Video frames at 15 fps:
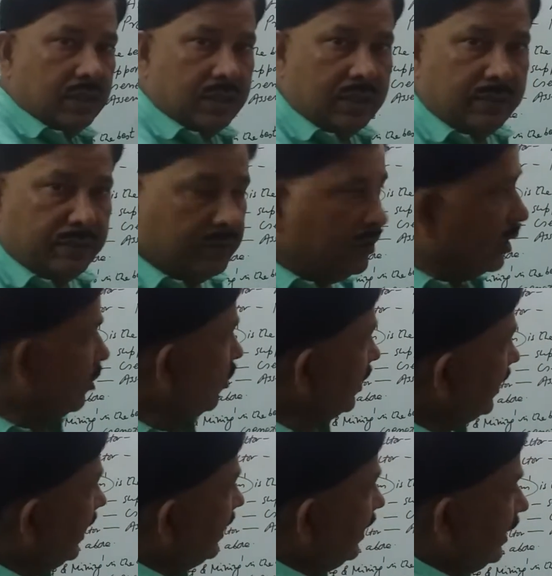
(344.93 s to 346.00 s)
If you are
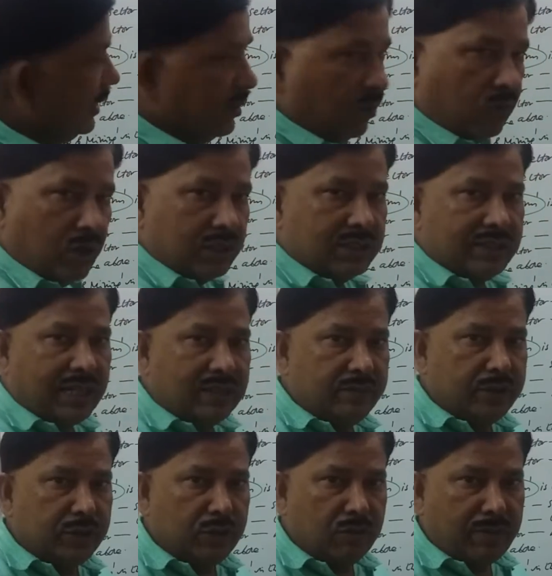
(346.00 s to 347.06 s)
not getting, watch that
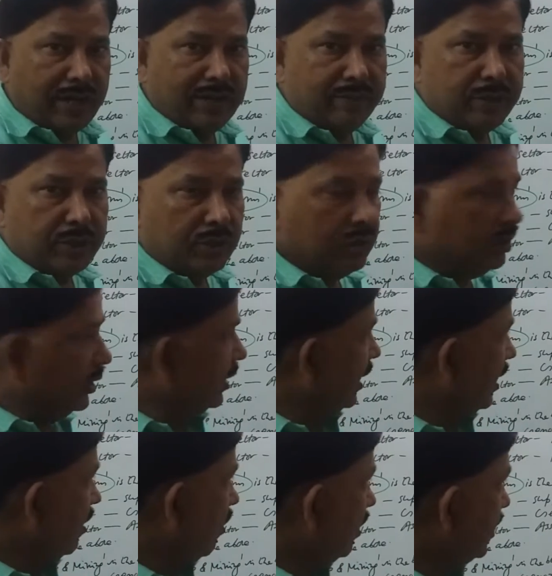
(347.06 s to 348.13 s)
video, my video. There
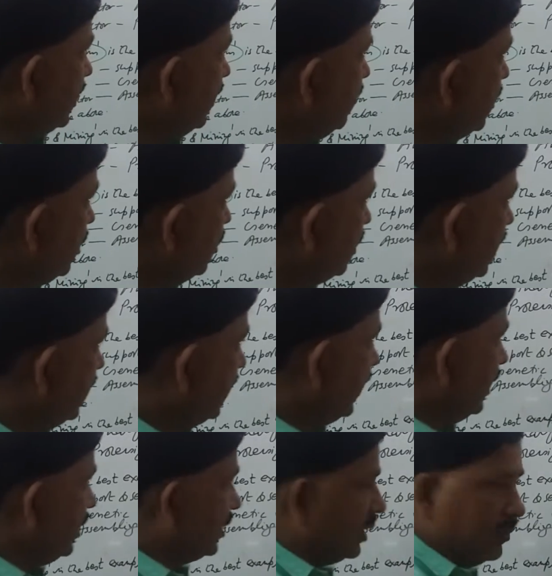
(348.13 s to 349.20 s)
are already videos are
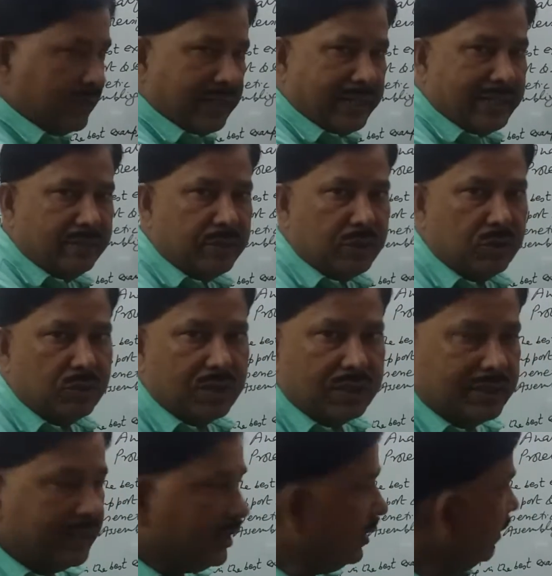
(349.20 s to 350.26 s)
there, 7-8 videos are
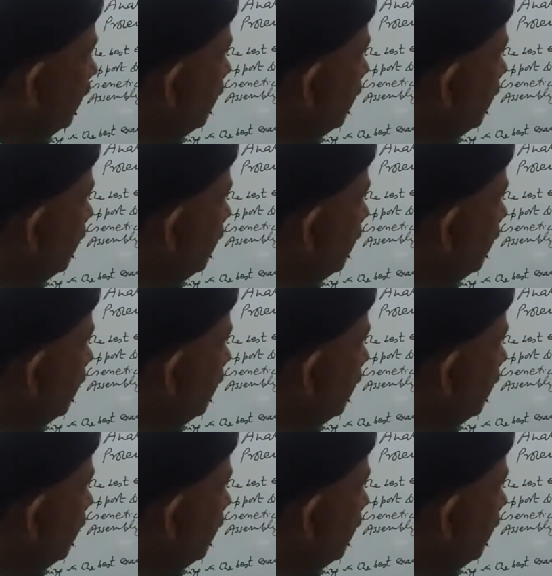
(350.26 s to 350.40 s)
there.